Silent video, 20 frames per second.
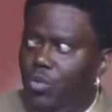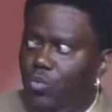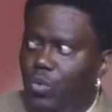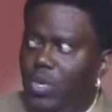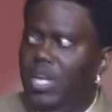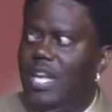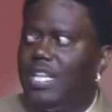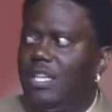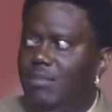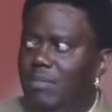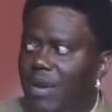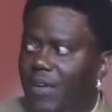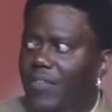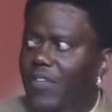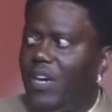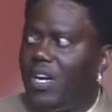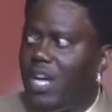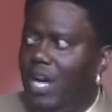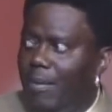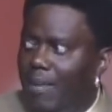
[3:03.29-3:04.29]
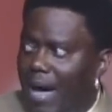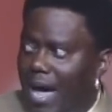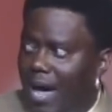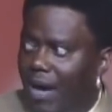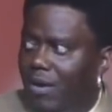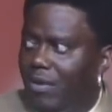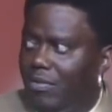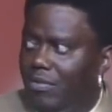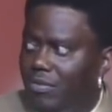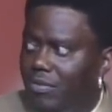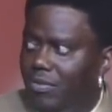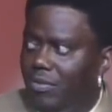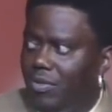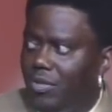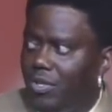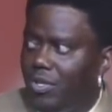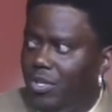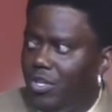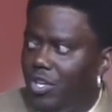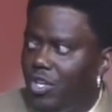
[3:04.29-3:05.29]
Wouldn't let the motherfucker come out.
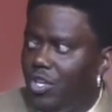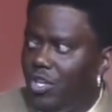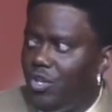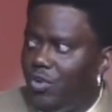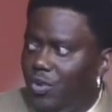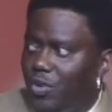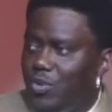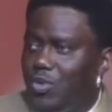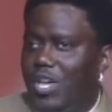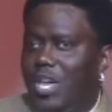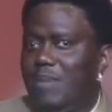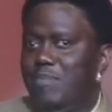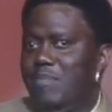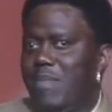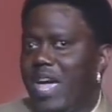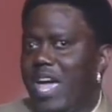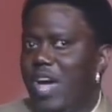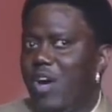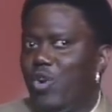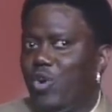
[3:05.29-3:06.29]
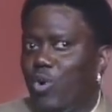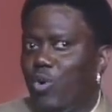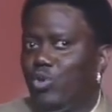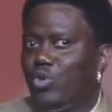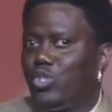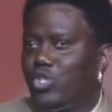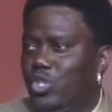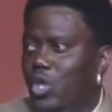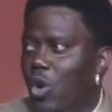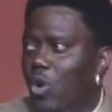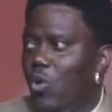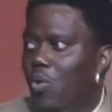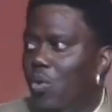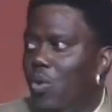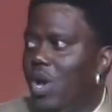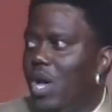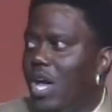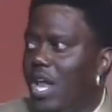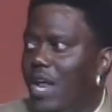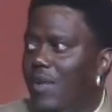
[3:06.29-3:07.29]
When you get mail, go to the
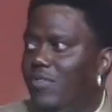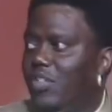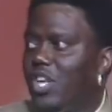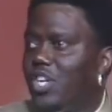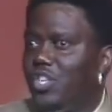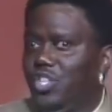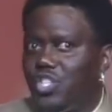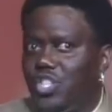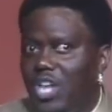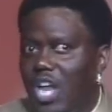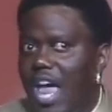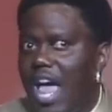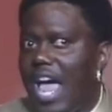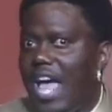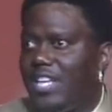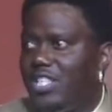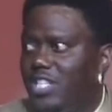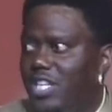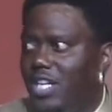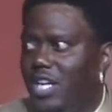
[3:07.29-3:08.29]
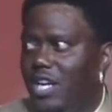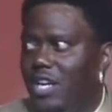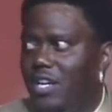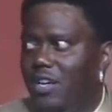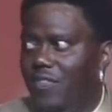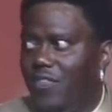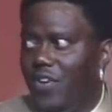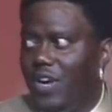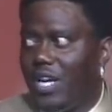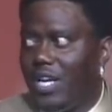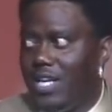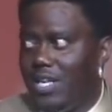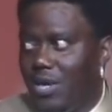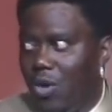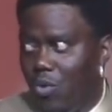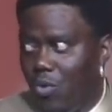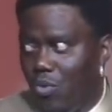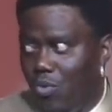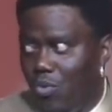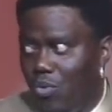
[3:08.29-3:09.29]
store, and everything, you slide shit under the fucking
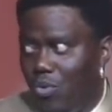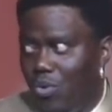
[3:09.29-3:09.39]
door.